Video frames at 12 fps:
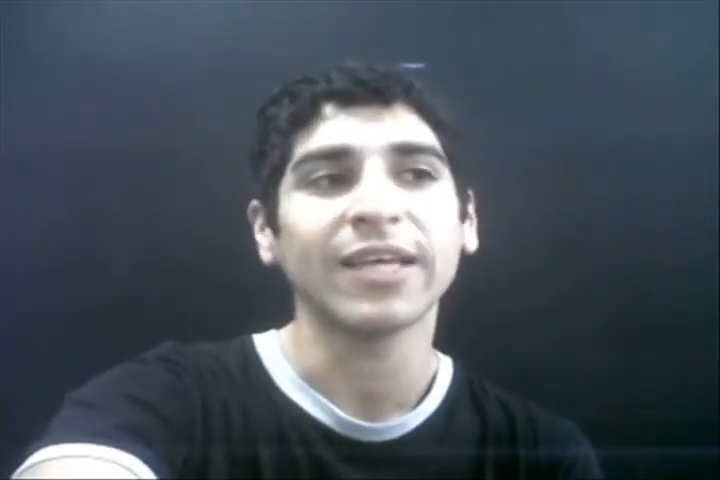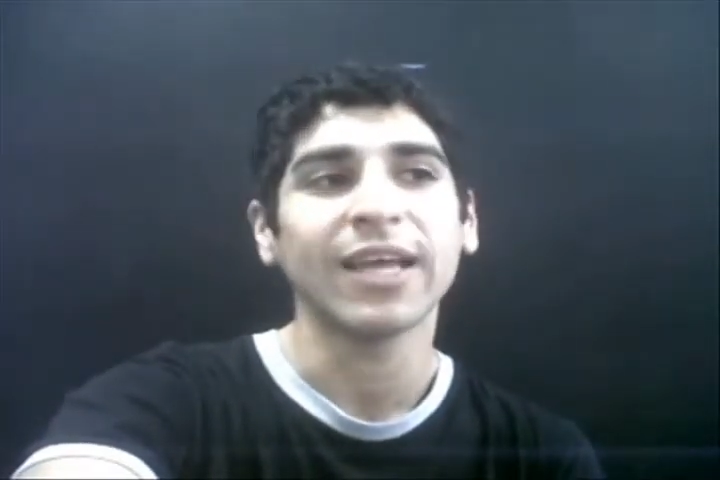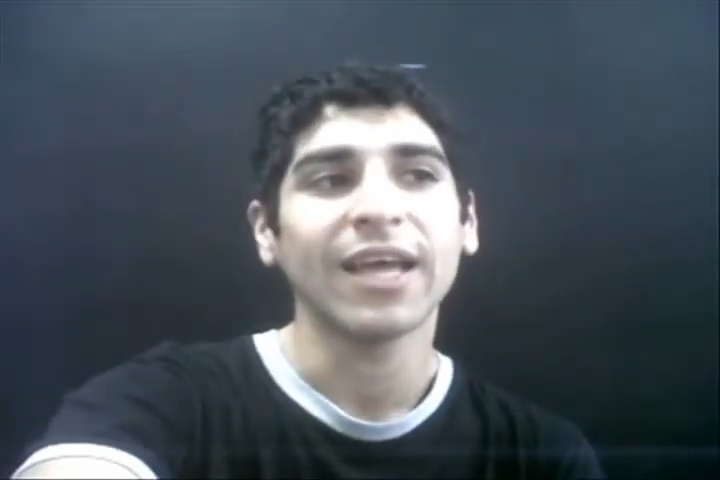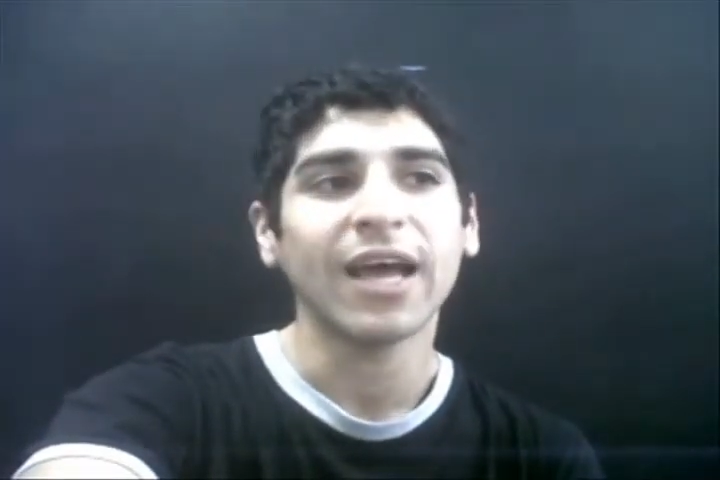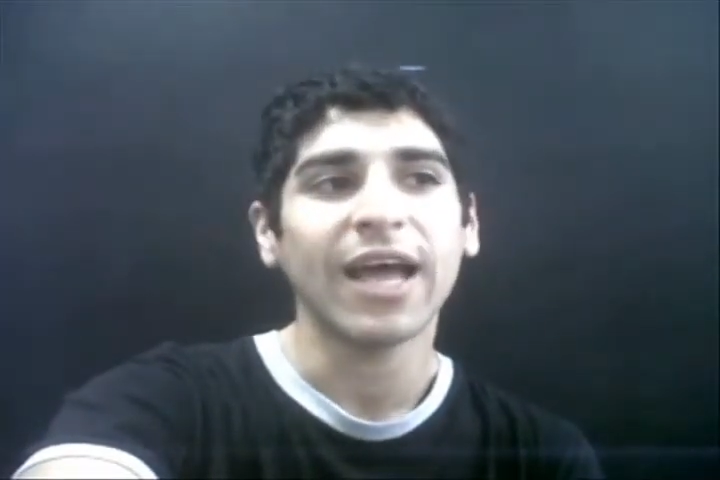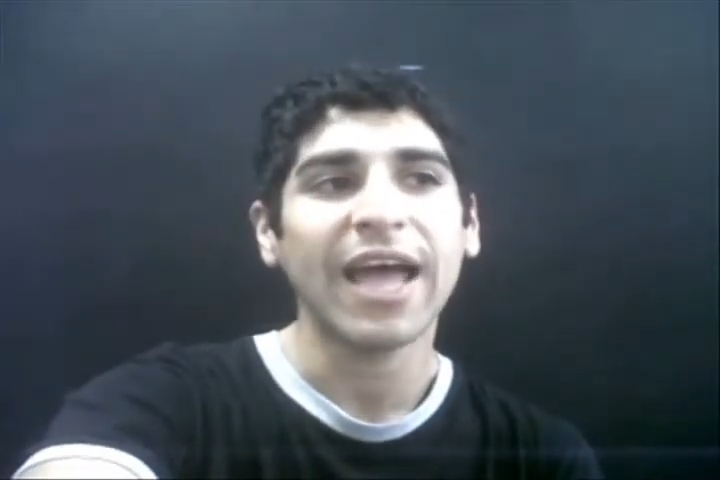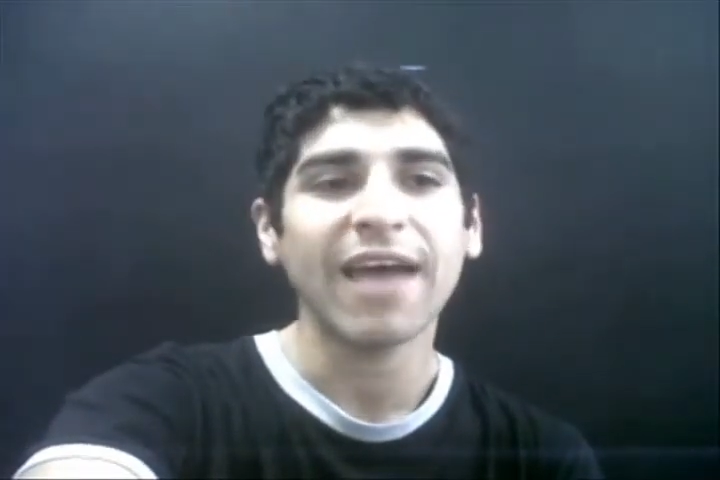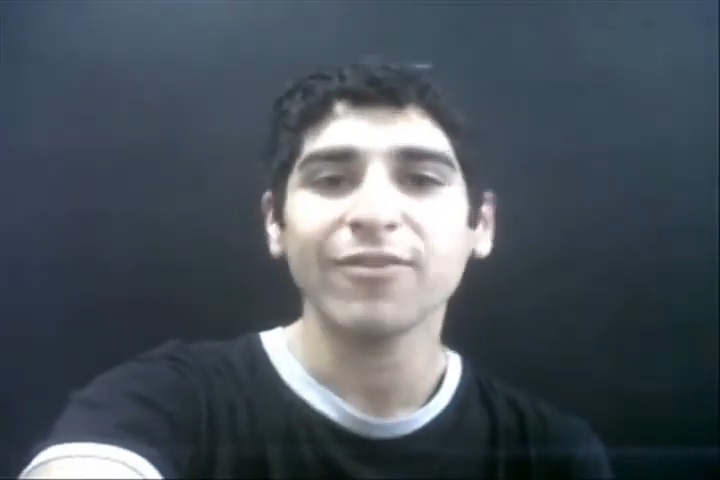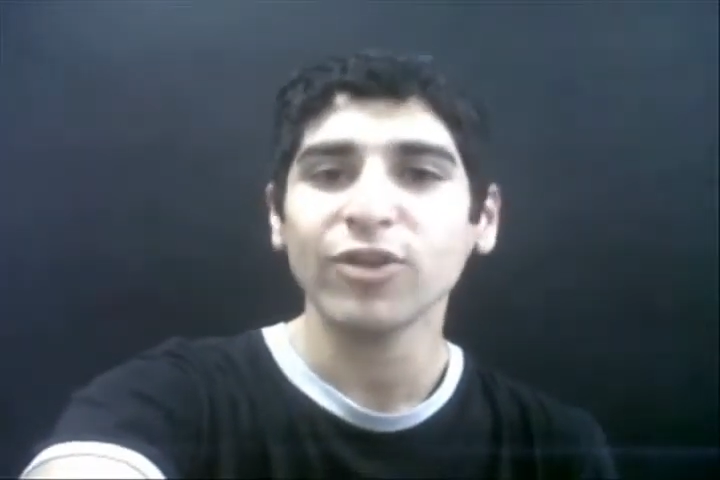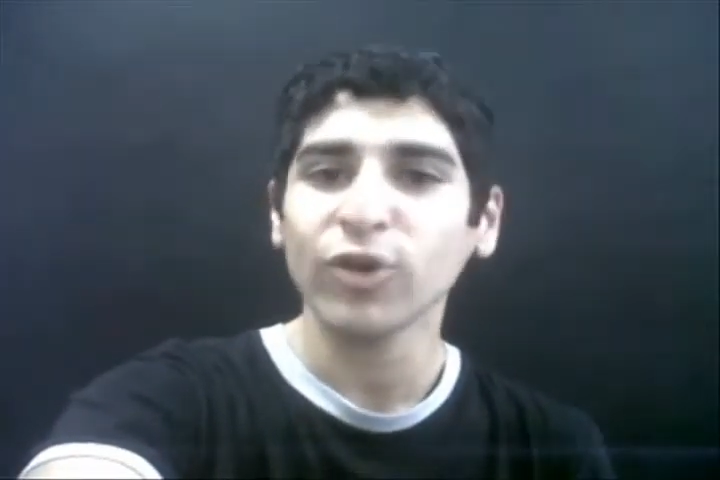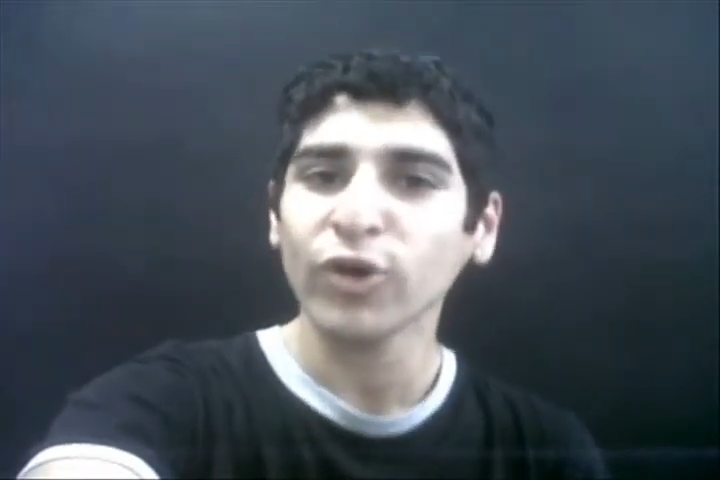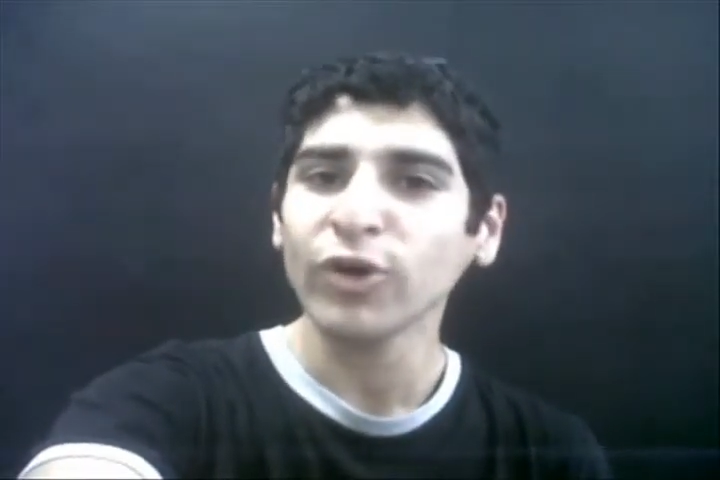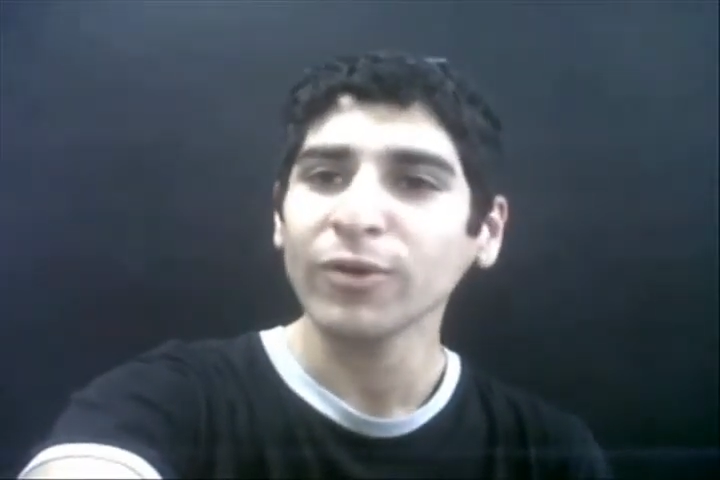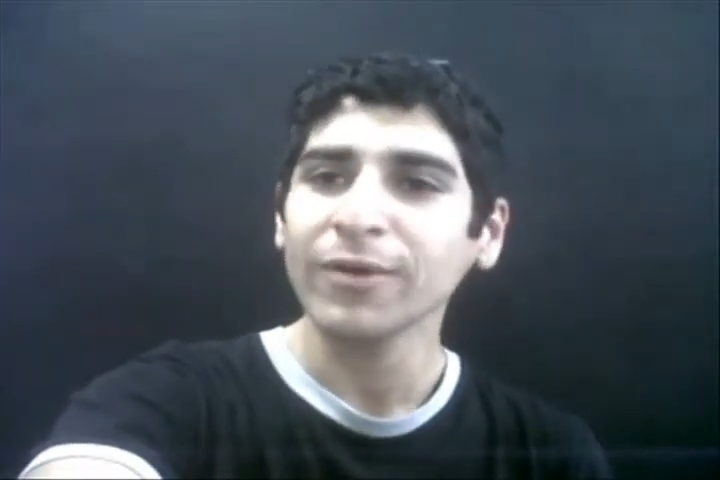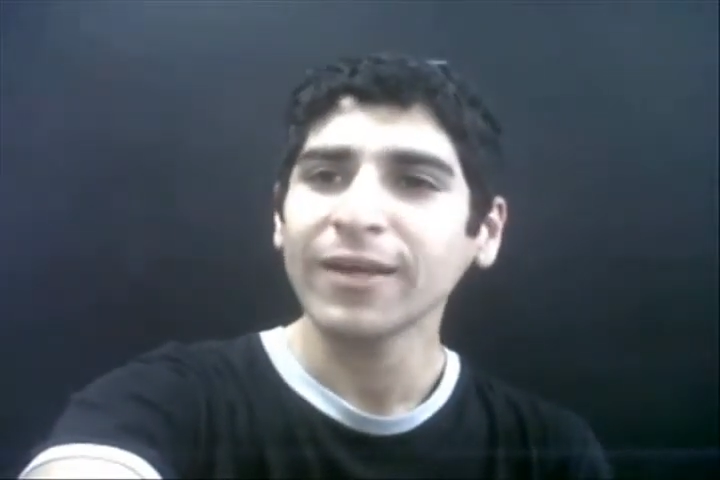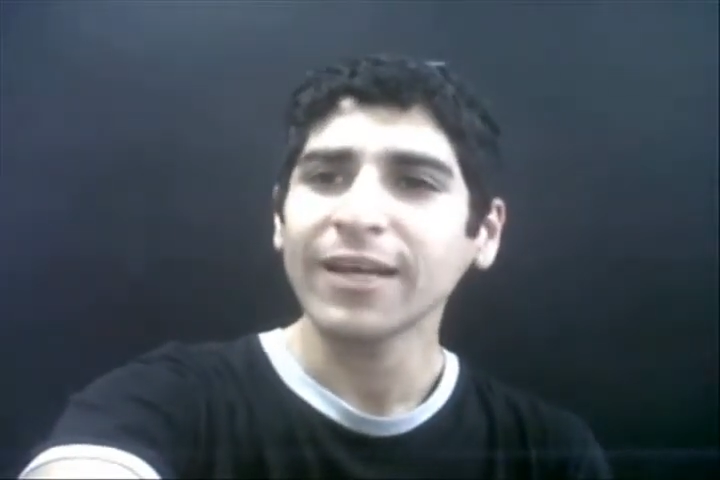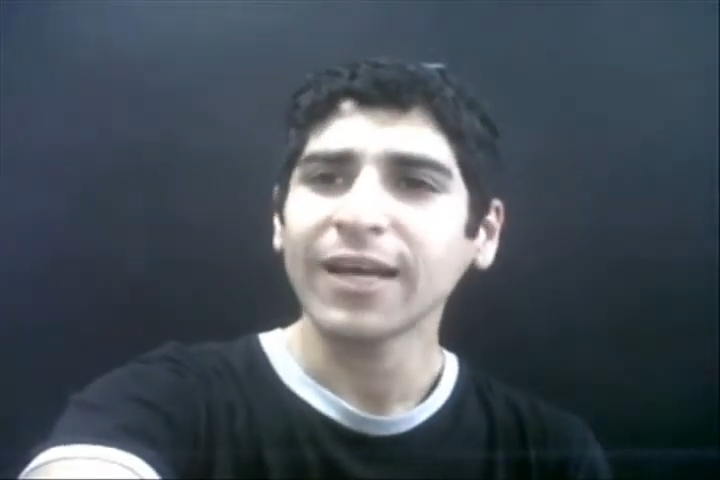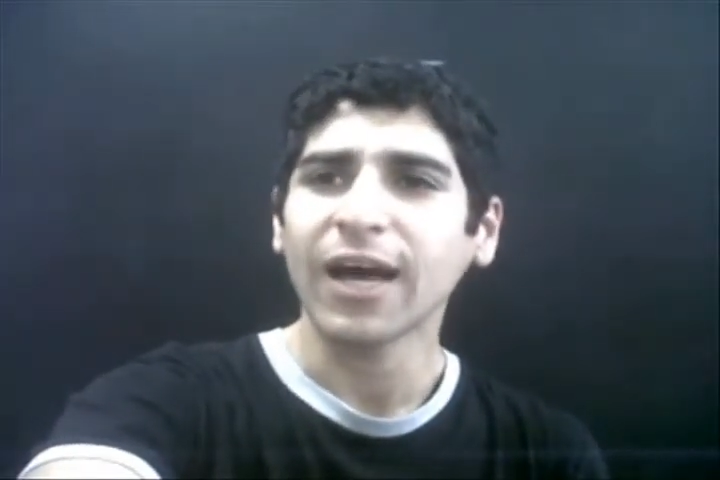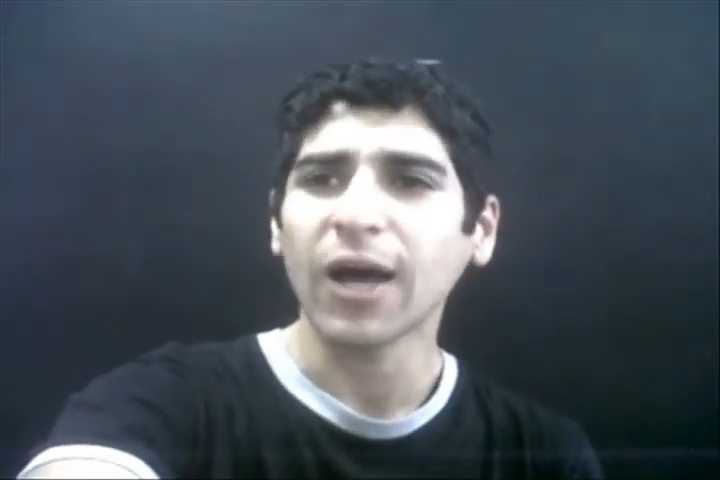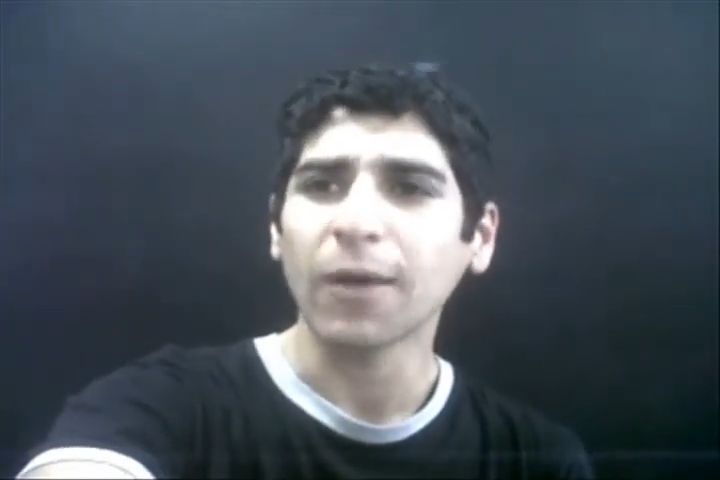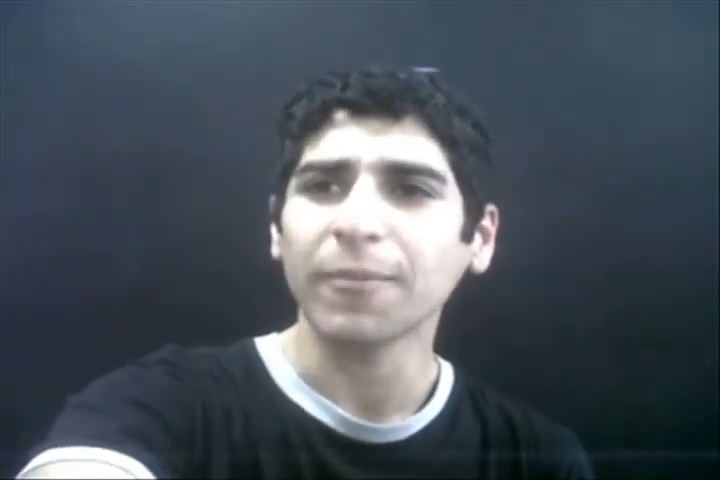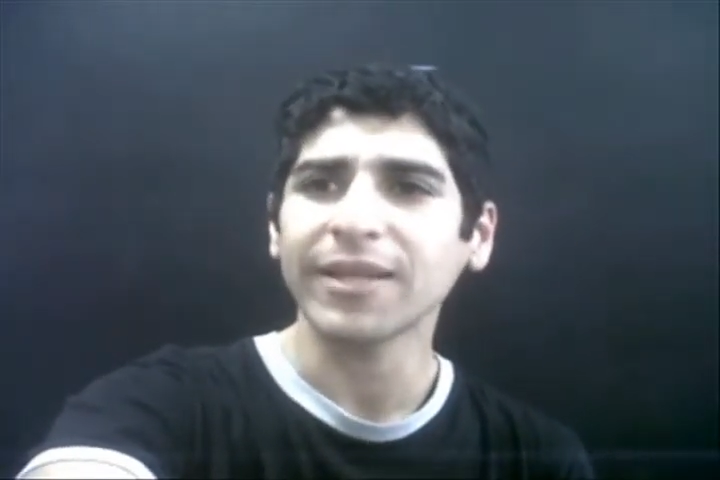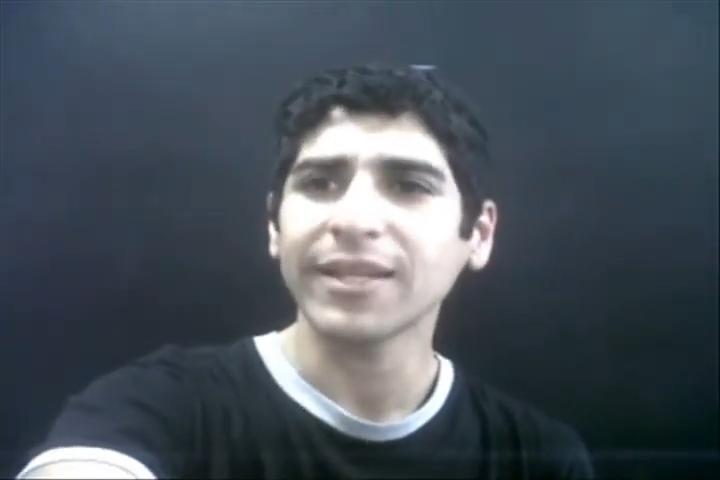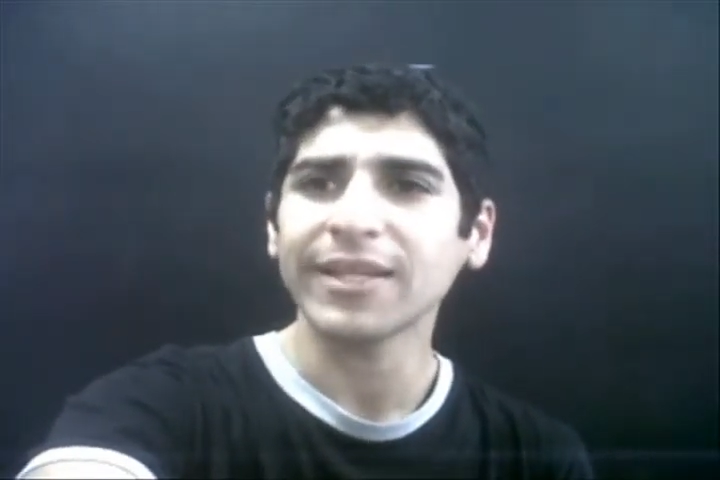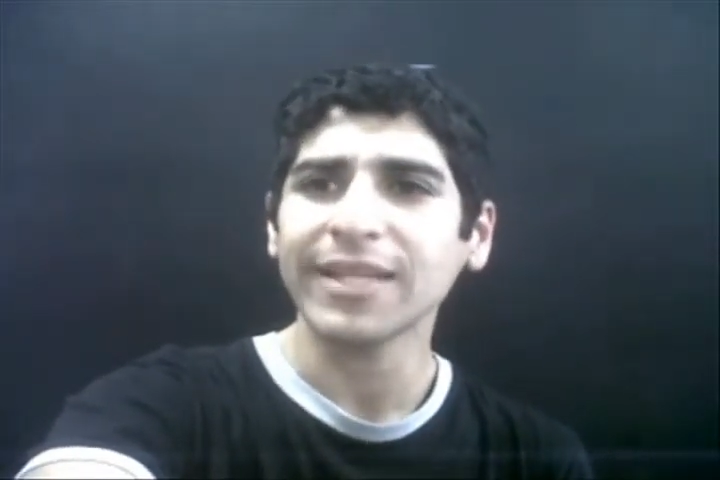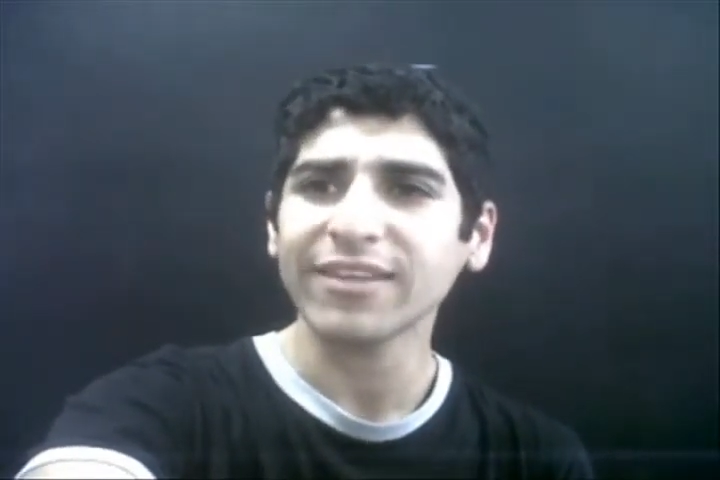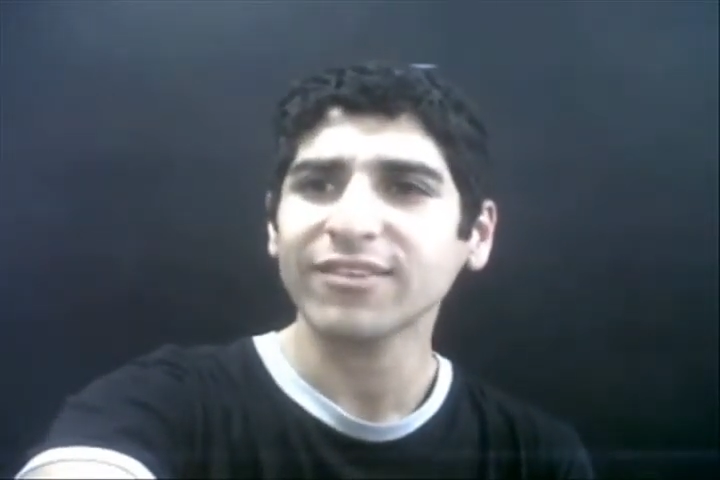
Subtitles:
heavier, less